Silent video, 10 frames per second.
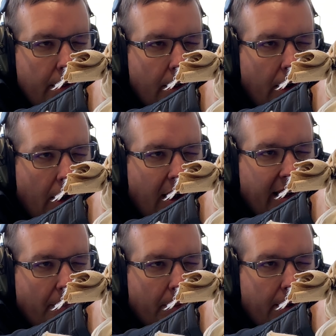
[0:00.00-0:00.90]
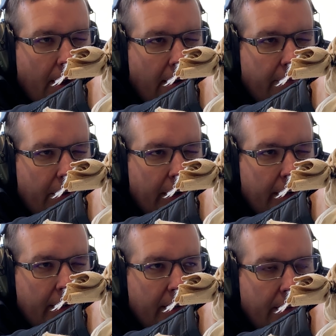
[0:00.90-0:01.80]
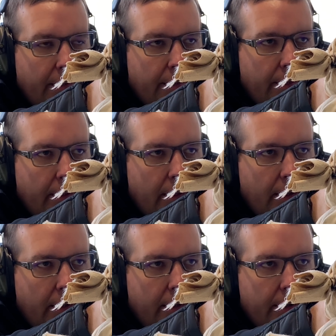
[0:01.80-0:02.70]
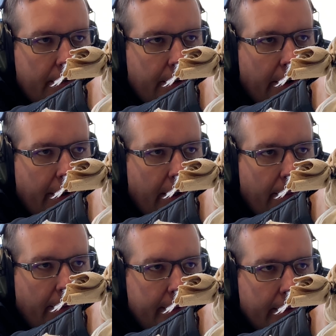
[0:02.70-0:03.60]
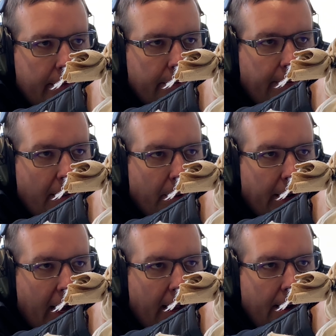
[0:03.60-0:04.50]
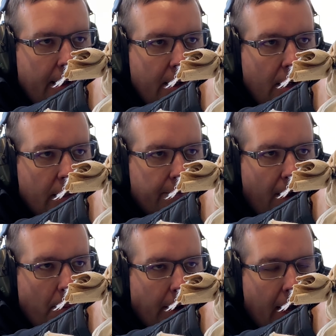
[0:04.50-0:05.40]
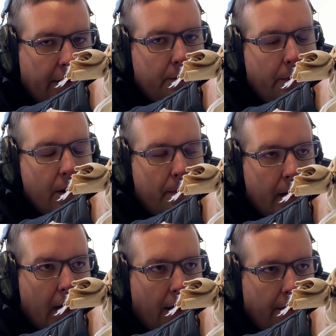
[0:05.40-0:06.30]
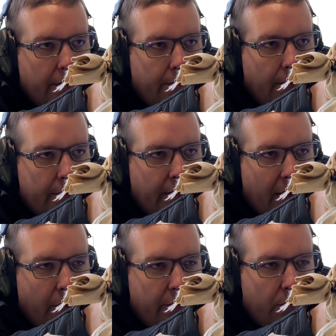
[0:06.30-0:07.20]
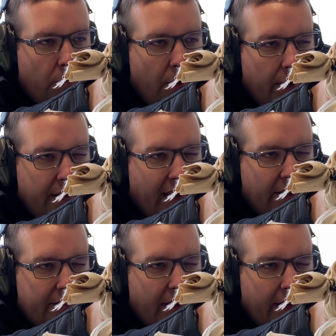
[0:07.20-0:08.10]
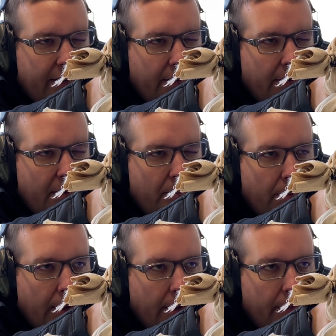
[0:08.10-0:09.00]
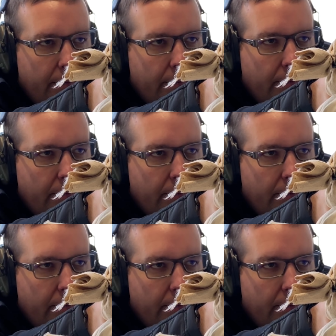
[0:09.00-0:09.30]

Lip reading: Now I am covering the target with the fiber dot. The fiber dot is pretty big on this front sight, which is one downside to it, but